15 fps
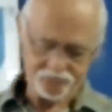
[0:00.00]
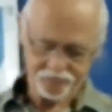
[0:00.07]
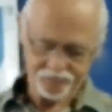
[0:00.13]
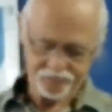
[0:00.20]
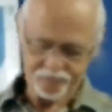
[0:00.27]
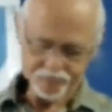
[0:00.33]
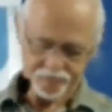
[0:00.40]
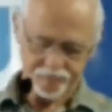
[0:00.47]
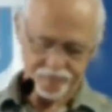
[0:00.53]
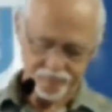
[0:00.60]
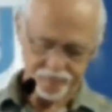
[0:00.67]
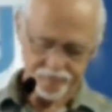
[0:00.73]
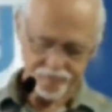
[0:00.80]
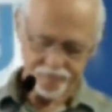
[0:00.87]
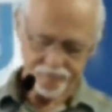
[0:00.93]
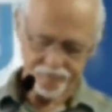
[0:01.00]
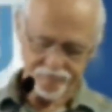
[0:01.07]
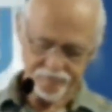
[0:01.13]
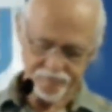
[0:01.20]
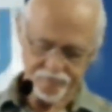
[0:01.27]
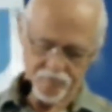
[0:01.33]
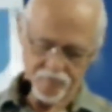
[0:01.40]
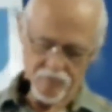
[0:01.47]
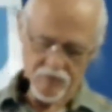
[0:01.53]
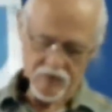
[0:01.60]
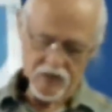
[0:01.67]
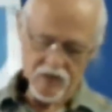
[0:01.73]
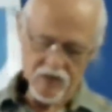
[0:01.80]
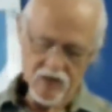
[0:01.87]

No one is speaking in this clip.